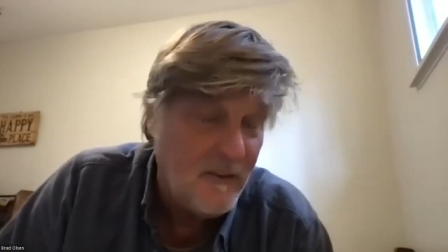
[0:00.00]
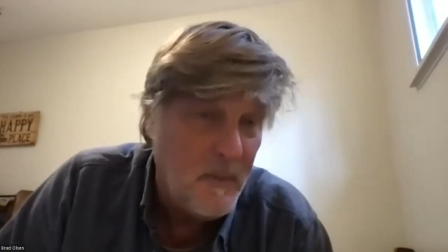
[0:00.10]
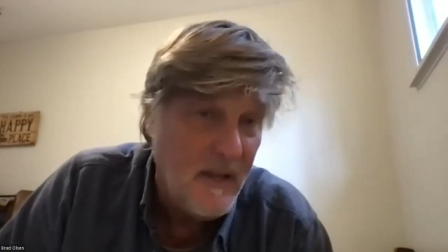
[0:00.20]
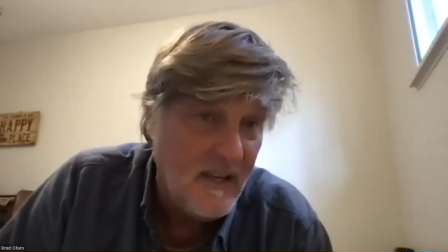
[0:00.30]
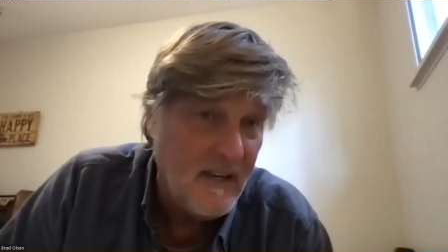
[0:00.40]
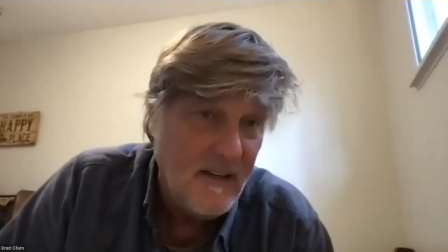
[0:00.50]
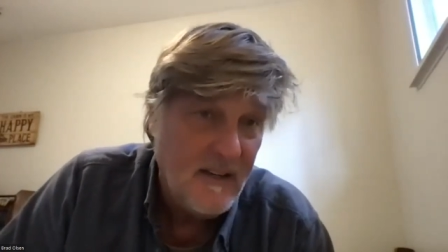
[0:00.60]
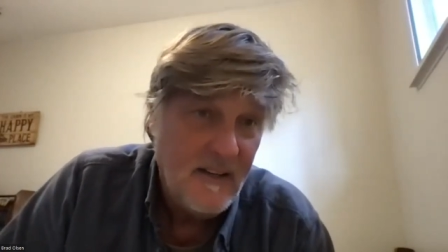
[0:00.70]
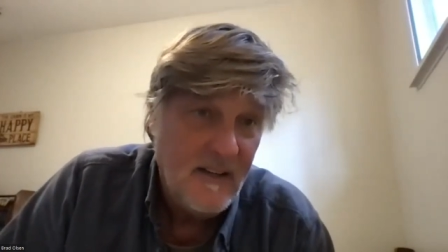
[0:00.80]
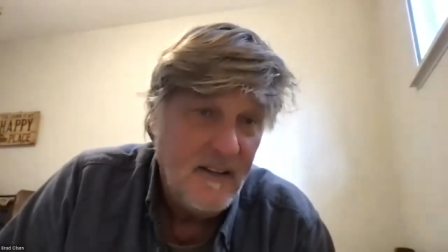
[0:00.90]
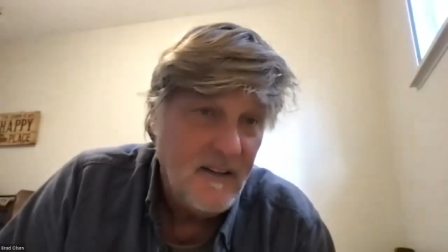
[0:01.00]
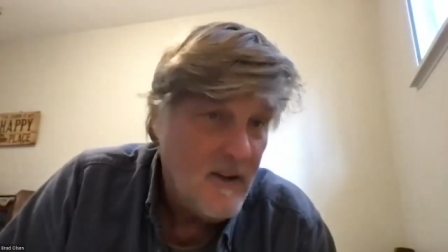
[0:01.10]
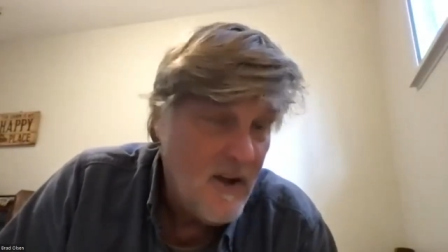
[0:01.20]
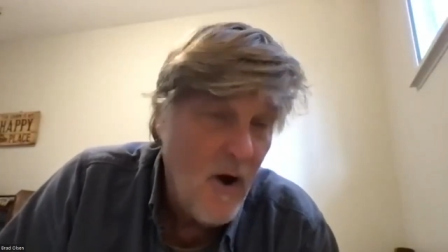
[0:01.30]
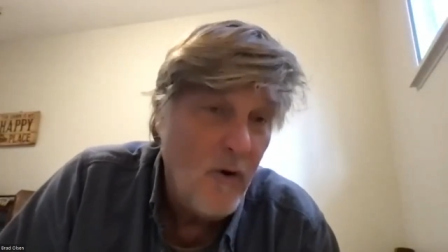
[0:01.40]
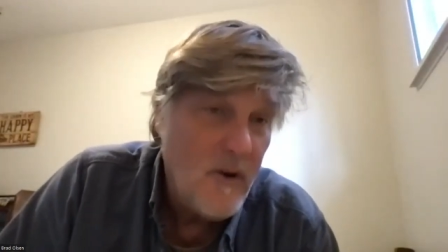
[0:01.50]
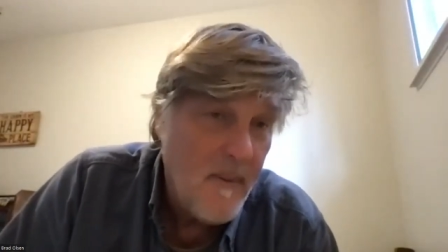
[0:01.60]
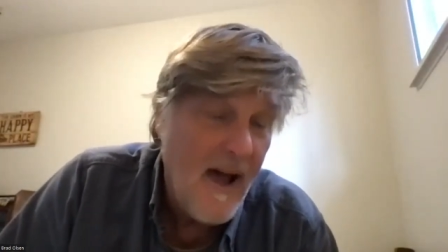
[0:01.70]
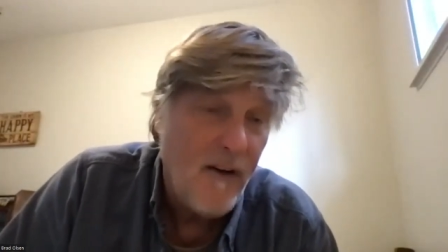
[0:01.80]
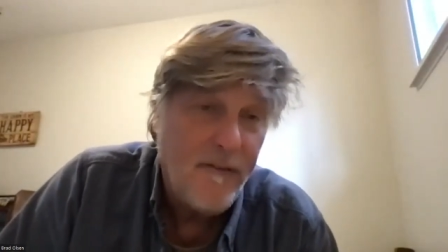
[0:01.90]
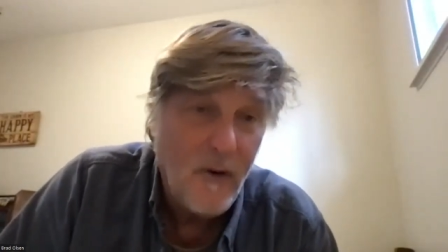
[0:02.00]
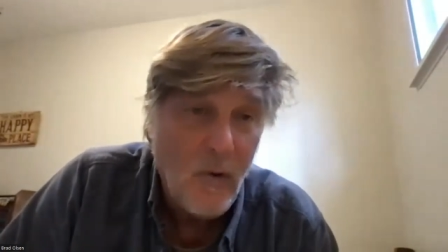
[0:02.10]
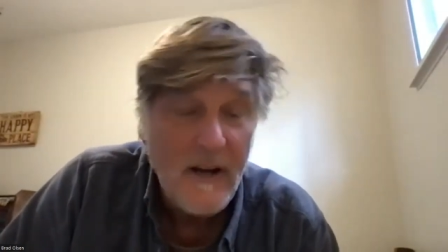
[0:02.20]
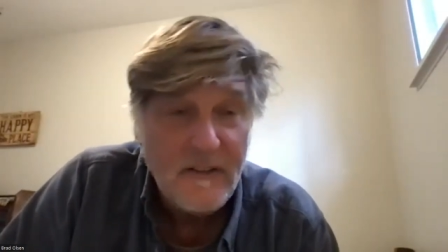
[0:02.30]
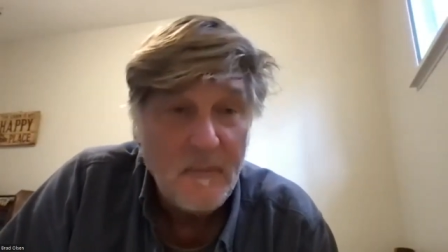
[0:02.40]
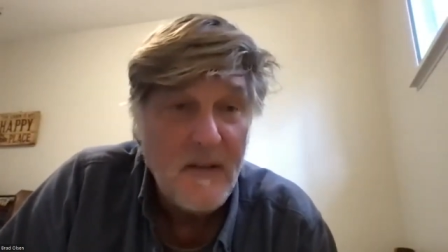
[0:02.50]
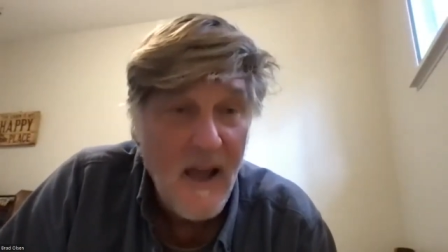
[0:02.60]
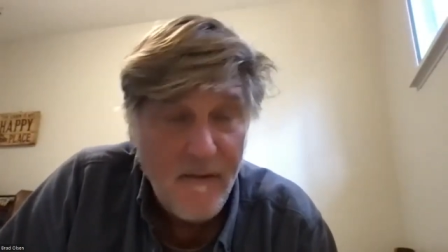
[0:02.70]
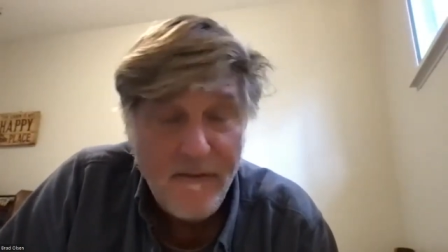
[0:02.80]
has been known about for quite some time.